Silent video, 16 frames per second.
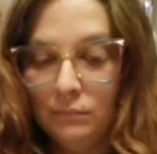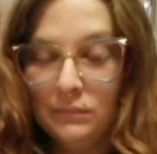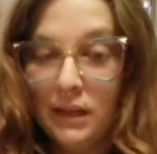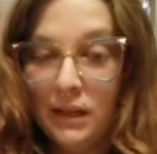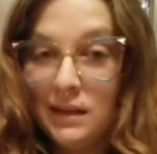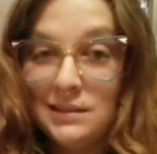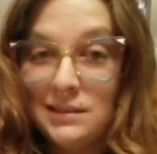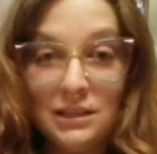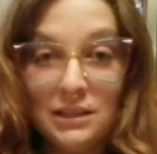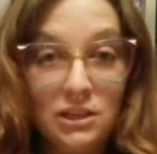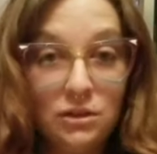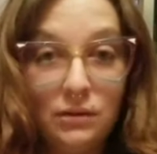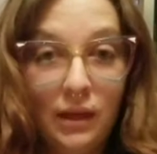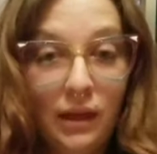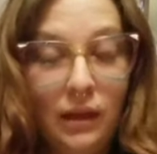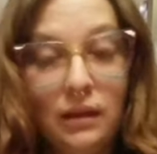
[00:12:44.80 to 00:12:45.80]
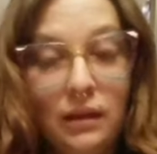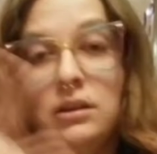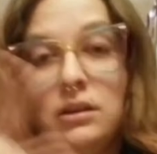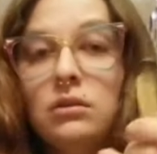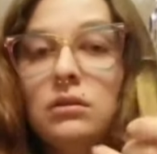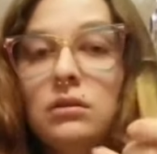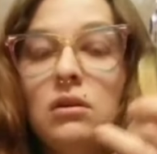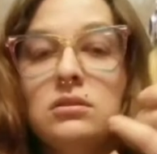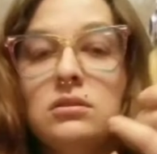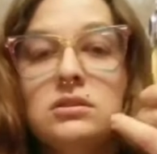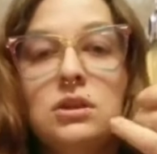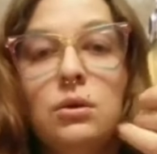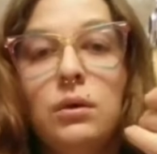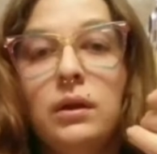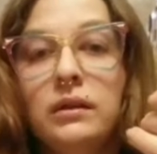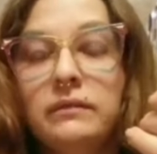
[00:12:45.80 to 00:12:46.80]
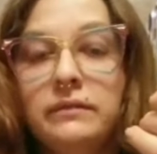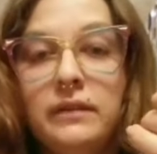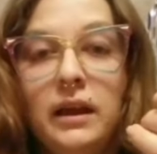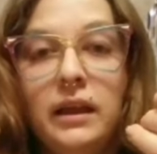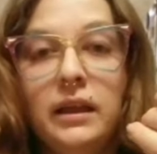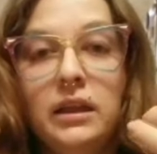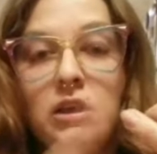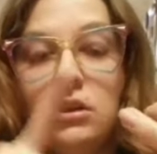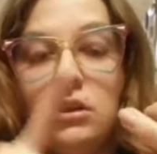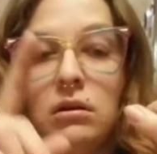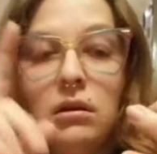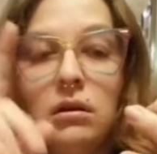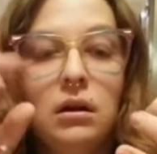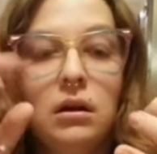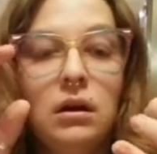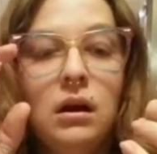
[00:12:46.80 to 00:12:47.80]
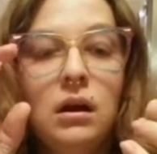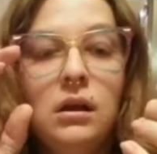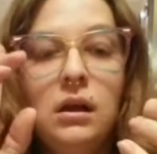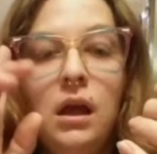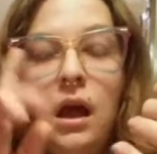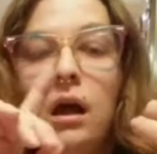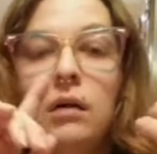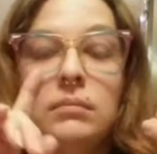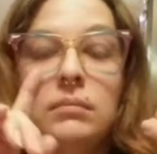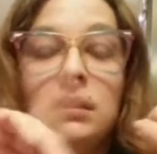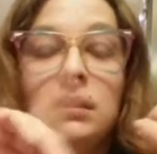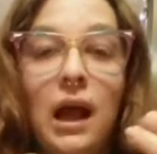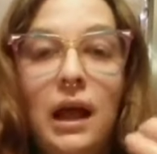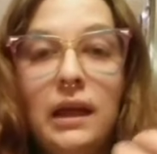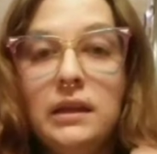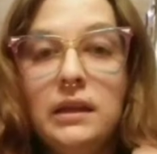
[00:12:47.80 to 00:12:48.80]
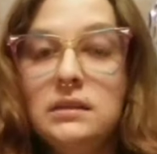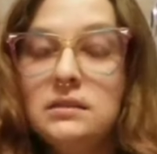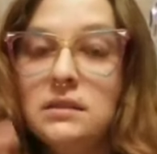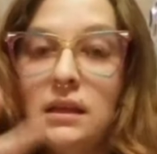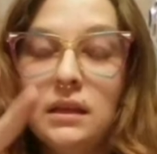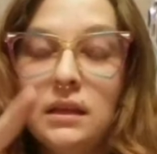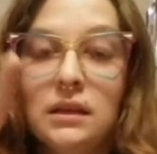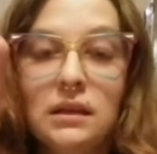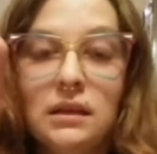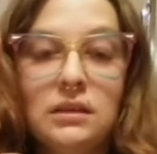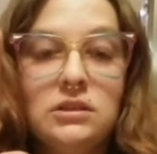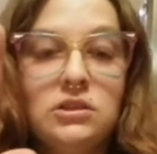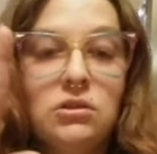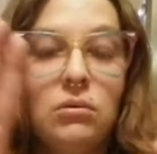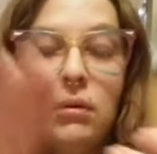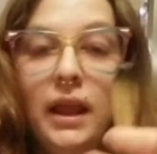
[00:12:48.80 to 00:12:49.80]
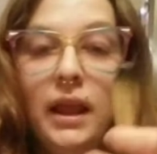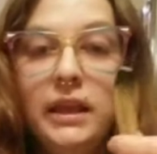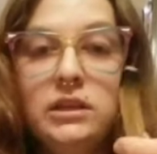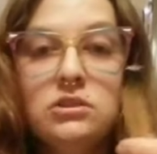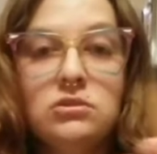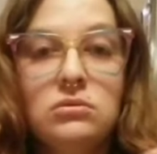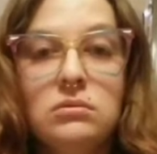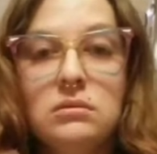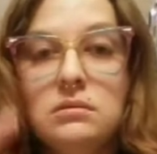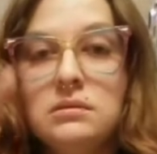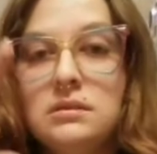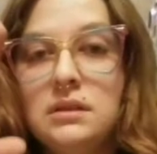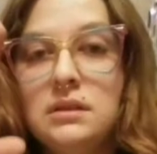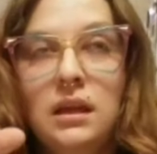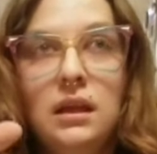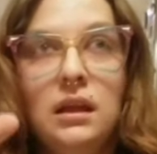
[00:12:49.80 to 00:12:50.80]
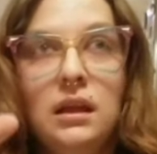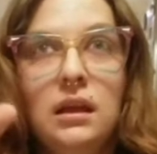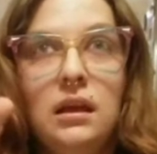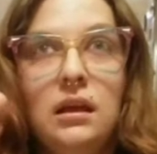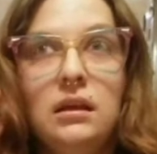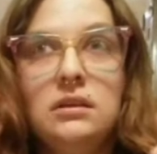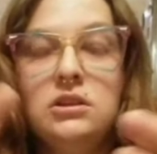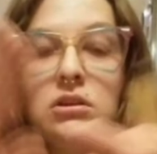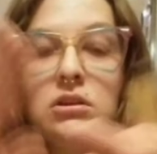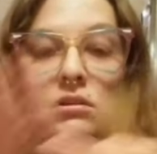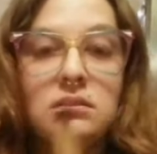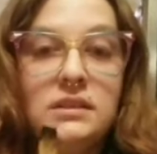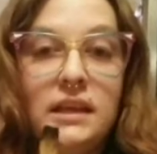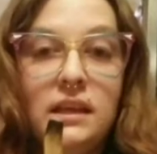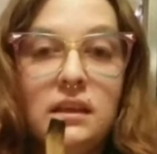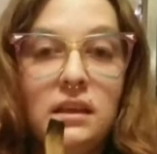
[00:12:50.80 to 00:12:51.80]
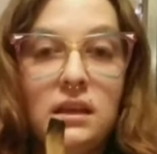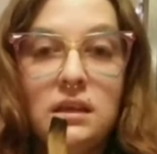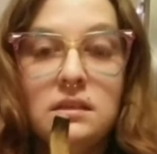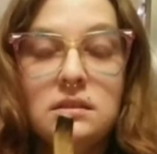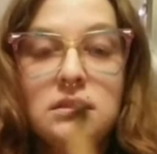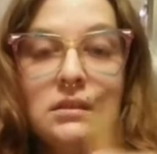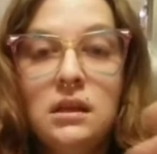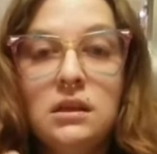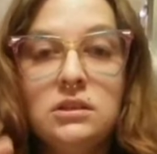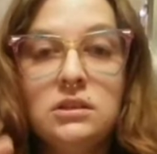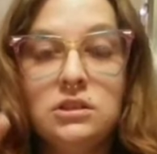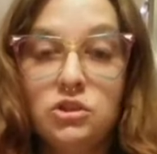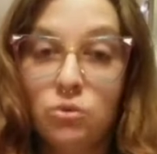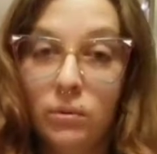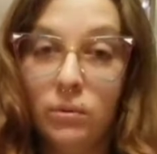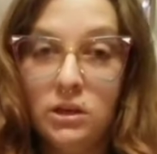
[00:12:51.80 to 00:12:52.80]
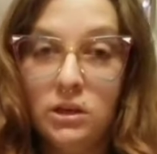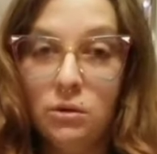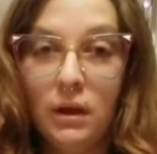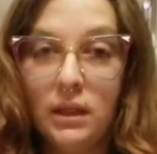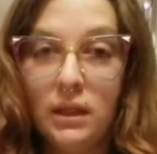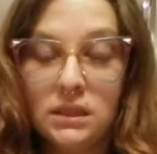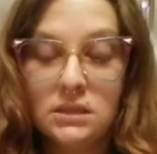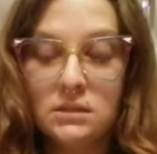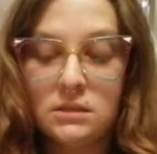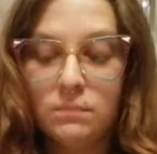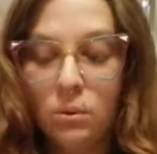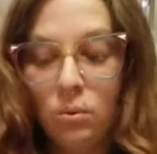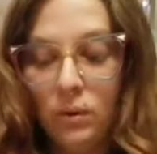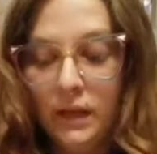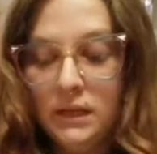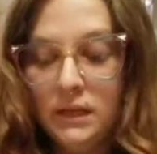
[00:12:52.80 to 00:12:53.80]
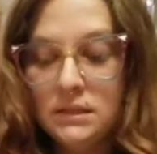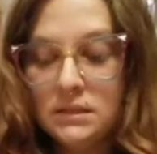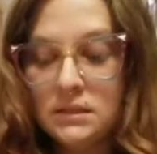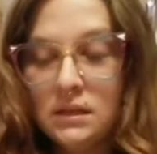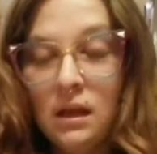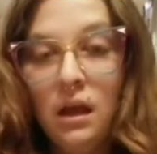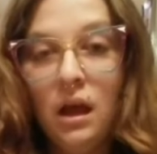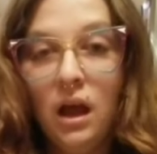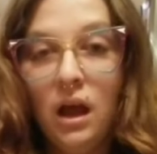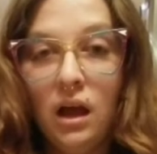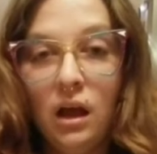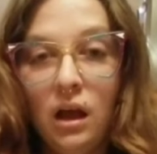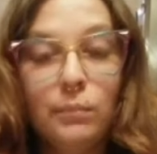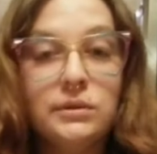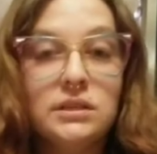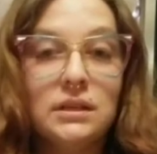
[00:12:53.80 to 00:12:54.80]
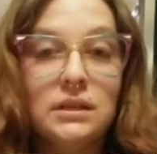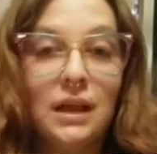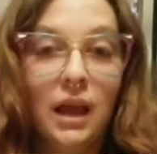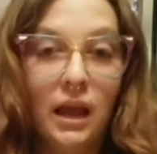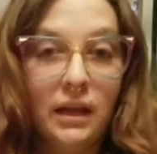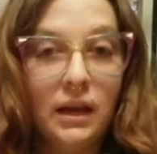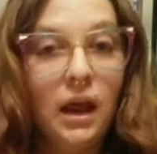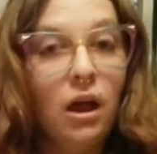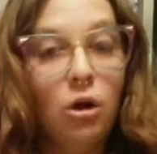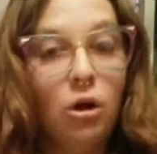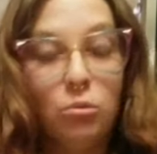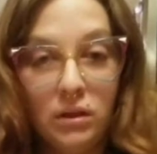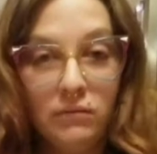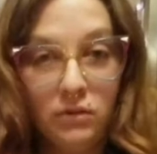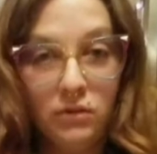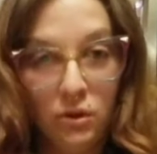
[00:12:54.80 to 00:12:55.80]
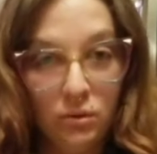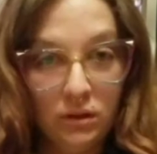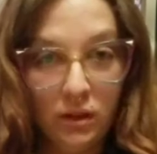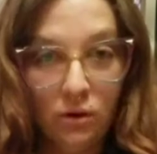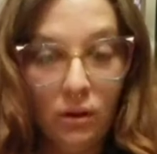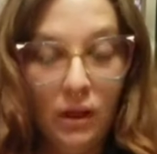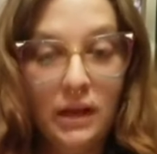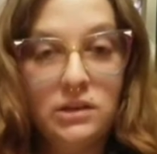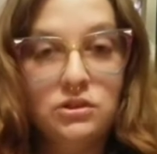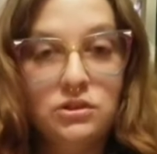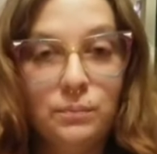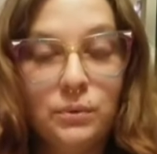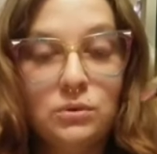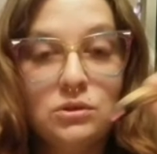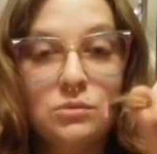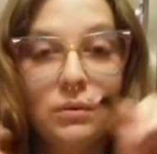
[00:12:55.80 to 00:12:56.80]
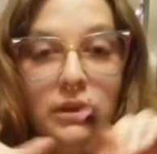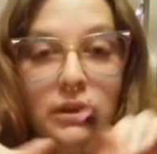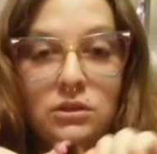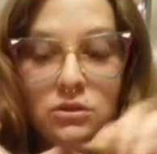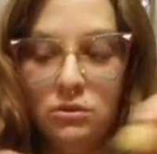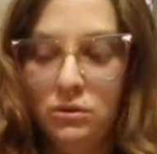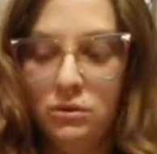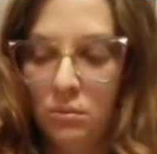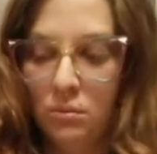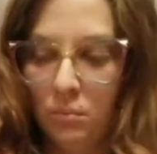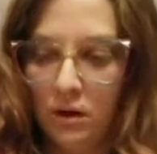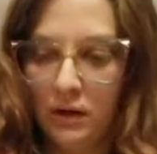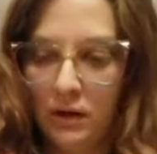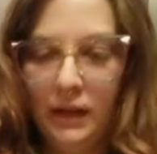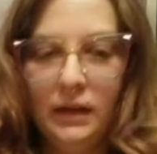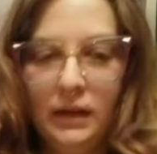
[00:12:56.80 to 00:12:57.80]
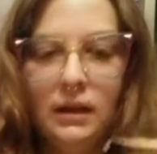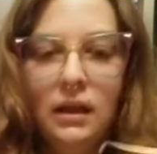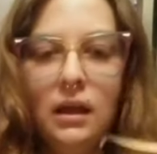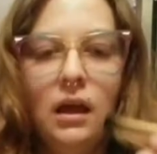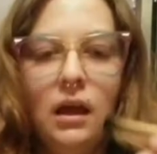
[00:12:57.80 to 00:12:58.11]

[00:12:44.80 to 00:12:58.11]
Like I said, you can also invite your guides and your angels and your deities to join you at this point, to kind of help give you a little extra boost while you do your working.